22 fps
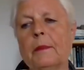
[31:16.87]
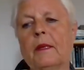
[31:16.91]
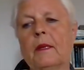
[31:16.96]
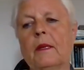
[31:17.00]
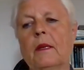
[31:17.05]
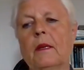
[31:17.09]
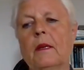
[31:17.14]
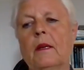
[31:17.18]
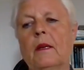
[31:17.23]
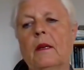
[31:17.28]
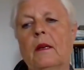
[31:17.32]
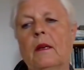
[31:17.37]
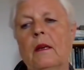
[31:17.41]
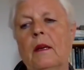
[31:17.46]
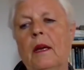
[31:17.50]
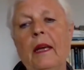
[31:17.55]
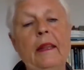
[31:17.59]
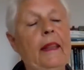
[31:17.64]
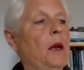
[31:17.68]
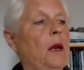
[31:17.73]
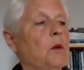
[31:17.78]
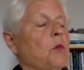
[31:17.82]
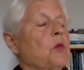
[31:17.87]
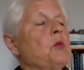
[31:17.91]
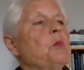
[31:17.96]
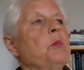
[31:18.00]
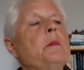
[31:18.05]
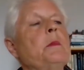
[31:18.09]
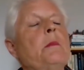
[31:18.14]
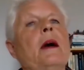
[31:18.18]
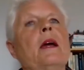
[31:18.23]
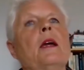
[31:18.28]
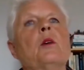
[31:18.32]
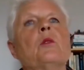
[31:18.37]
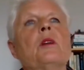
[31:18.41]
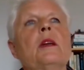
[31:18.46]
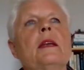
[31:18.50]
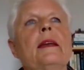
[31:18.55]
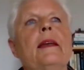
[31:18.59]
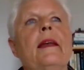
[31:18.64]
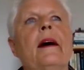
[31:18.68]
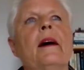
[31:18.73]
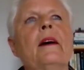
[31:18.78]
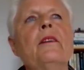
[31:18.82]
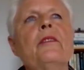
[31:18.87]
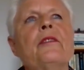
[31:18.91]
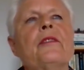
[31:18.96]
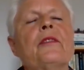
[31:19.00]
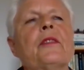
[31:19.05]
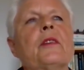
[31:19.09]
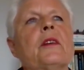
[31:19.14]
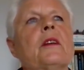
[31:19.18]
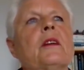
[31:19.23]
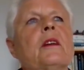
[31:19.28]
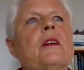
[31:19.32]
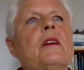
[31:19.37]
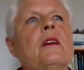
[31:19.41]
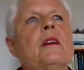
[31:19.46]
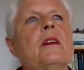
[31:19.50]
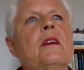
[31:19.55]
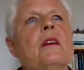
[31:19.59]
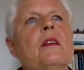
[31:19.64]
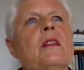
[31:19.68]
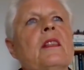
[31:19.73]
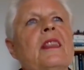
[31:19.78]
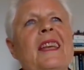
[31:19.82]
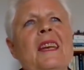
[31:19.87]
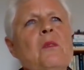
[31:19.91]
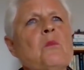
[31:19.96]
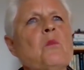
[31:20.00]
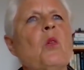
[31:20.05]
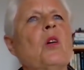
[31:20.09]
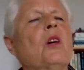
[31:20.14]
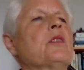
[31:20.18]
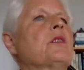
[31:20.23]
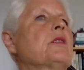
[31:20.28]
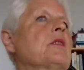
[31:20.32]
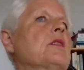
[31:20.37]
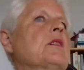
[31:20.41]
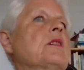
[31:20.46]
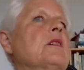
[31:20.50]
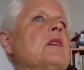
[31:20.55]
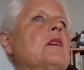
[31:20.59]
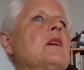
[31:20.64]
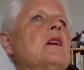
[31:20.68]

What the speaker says: up, and that would be my only life, then what?